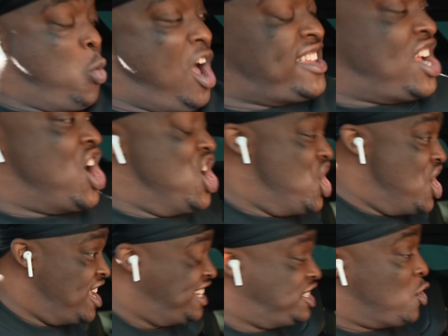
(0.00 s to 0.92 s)
what
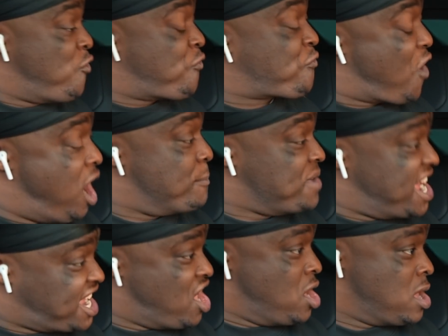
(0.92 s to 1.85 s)
hood is you from,
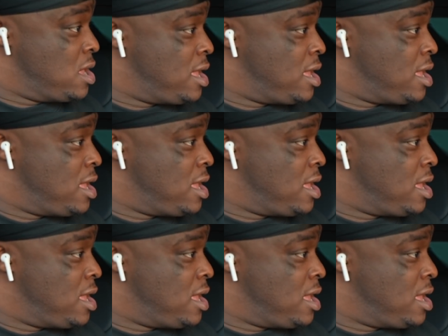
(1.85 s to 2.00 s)
nigga?